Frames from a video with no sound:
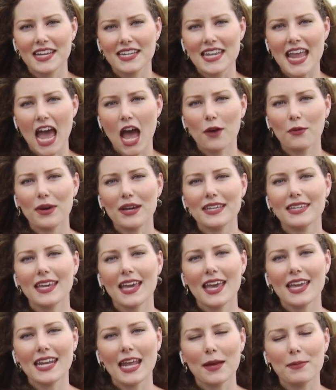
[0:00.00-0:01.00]
Now,
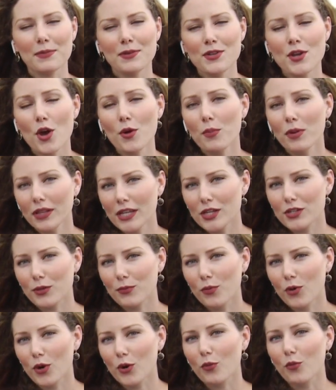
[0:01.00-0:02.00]
again, no
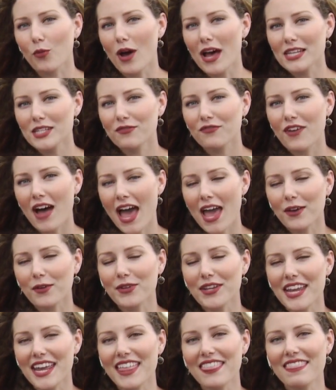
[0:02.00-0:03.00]
police report was
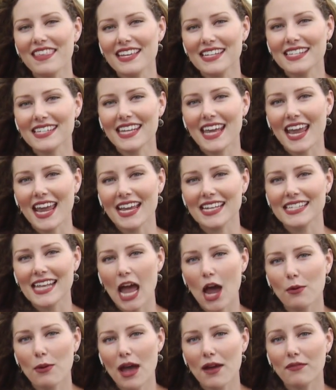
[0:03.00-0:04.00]
filed in this case.
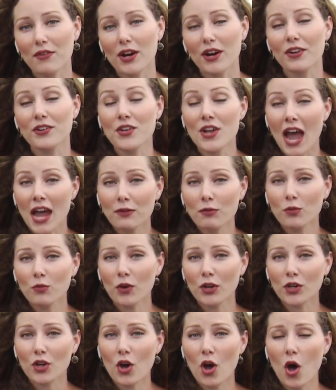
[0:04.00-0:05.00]
However, a
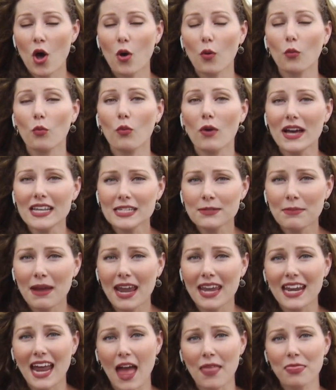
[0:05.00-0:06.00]
911 call was
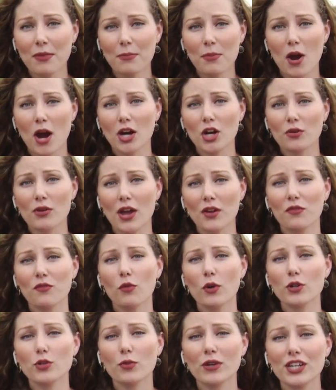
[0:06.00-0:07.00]
made at the park
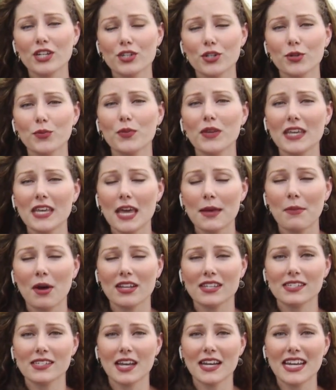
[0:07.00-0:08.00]
around 4:22 p.m.
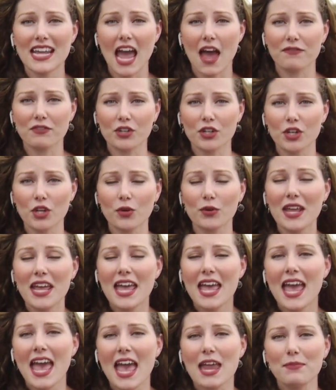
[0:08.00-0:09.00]
on Sunday afternoon,
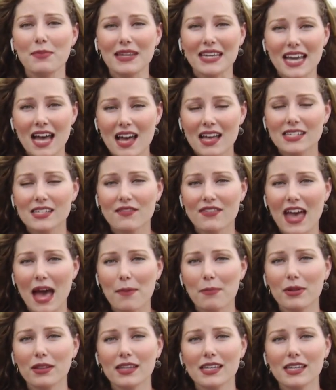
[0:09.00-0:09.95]
and because of that,